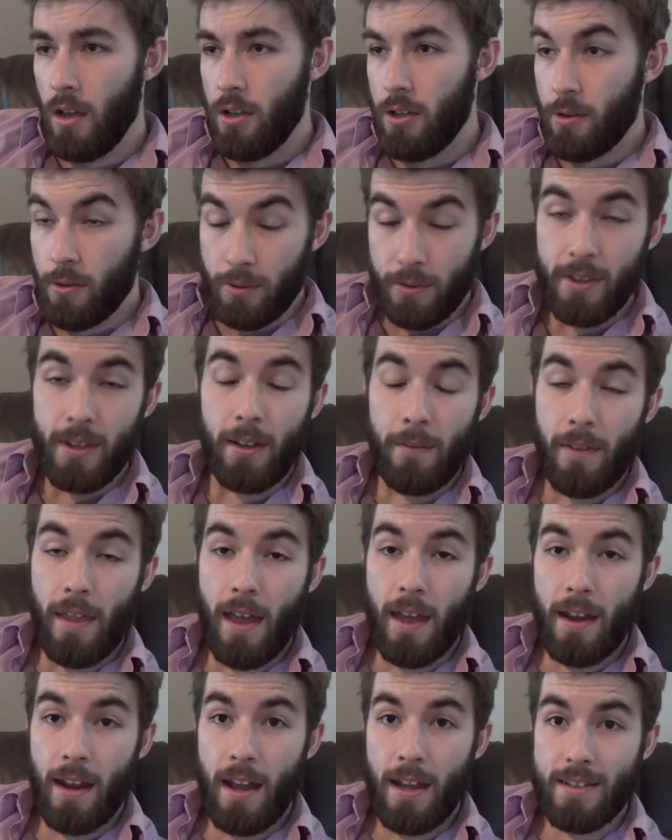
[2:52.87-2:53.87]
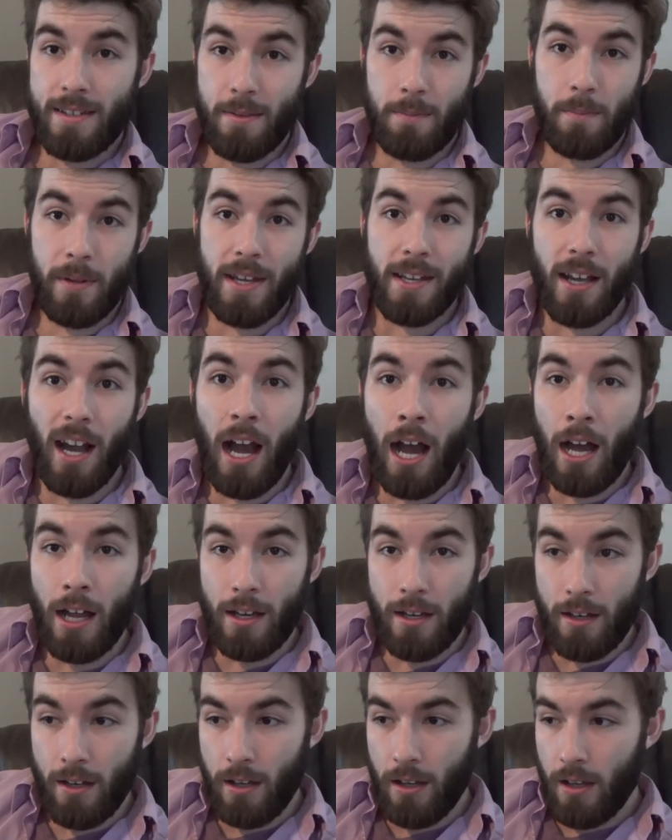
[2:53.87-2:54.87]
You can think of that as it being hot.
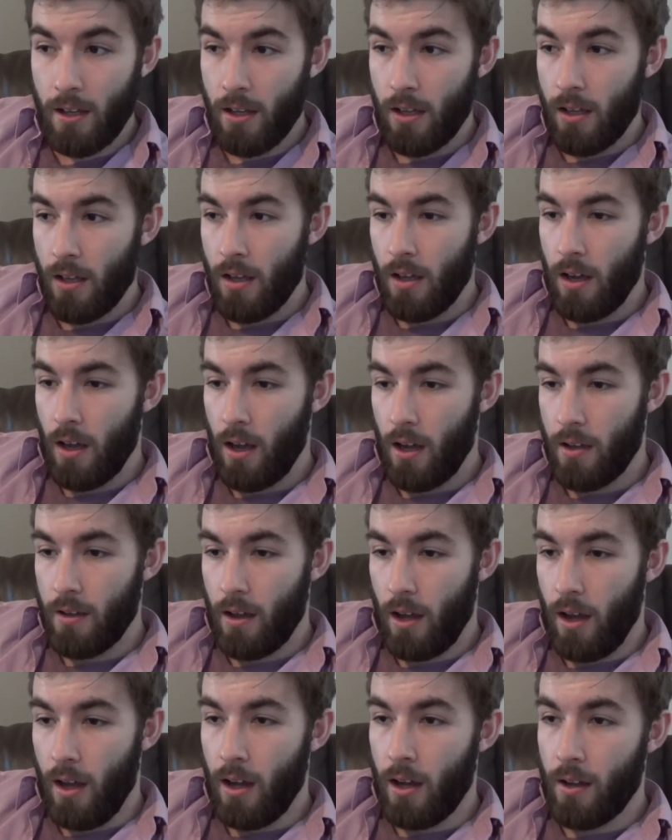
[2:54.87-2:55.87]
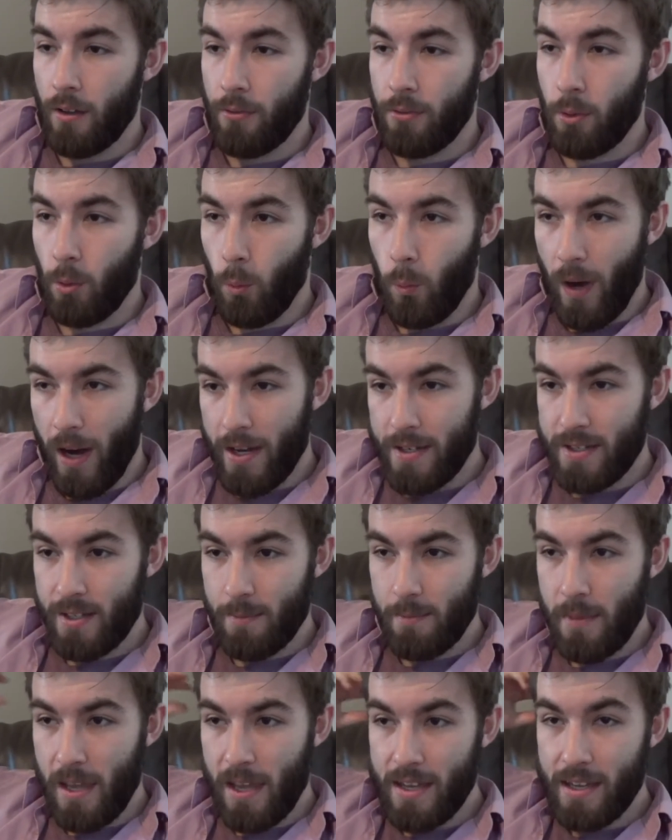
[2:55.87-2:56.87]
Uh, the way to
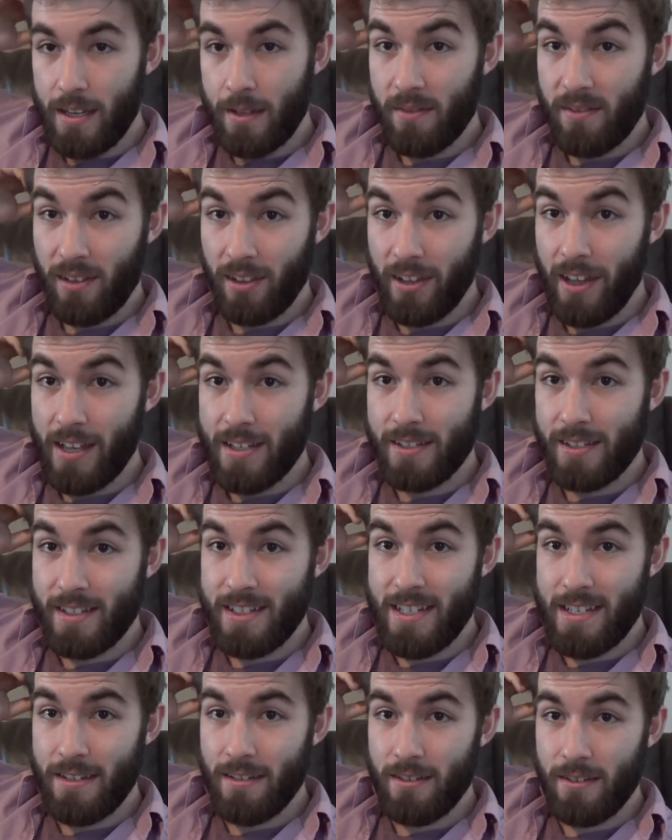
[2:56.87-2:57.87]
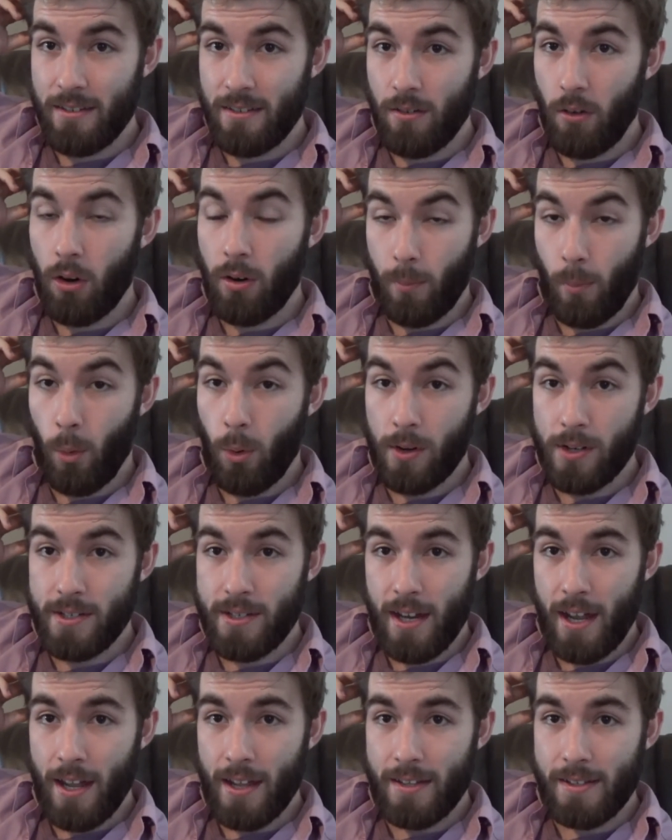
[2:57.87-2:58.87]
make it less or more
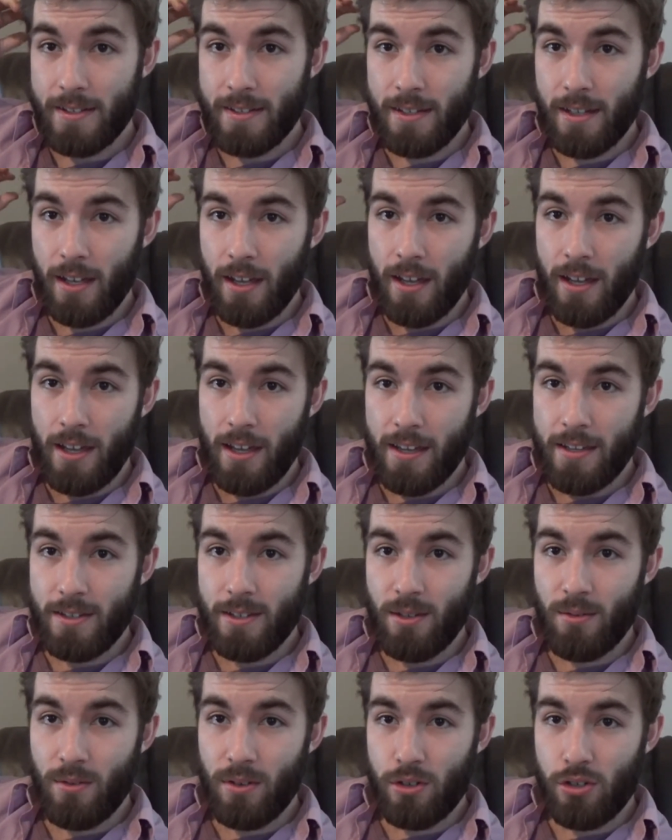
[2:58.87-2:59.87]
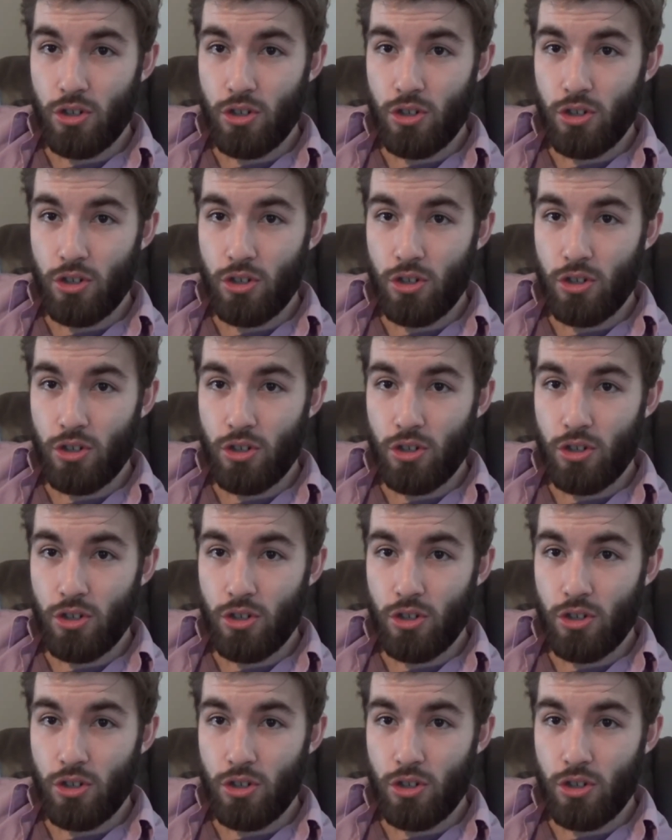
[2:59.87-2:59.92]
dense is you can